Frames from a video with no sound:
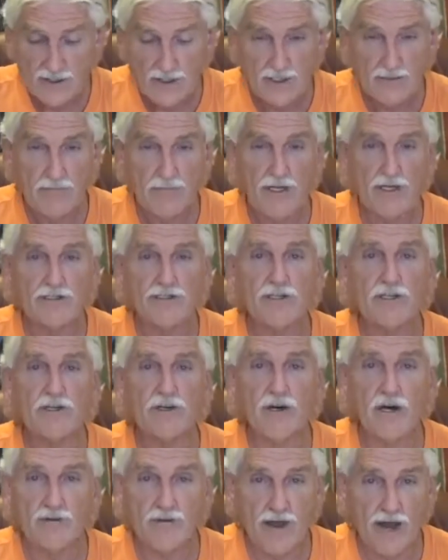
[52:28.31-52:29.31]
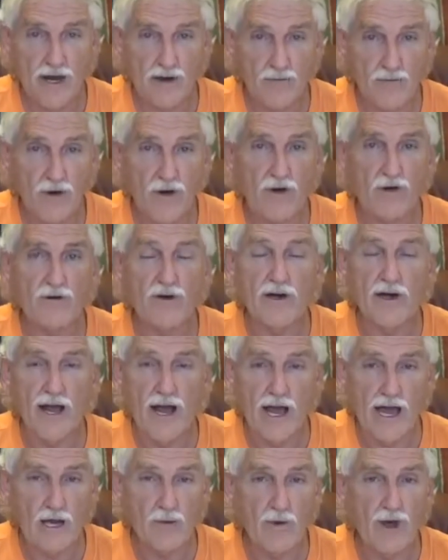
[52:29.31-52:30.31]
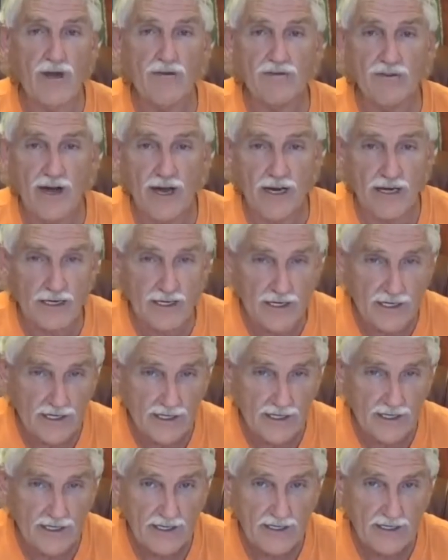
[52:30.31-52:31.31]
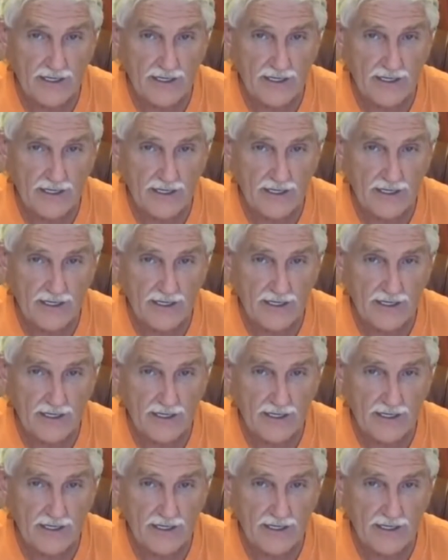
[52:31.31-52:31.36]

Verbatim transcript: It means you're on that road and the highway finally.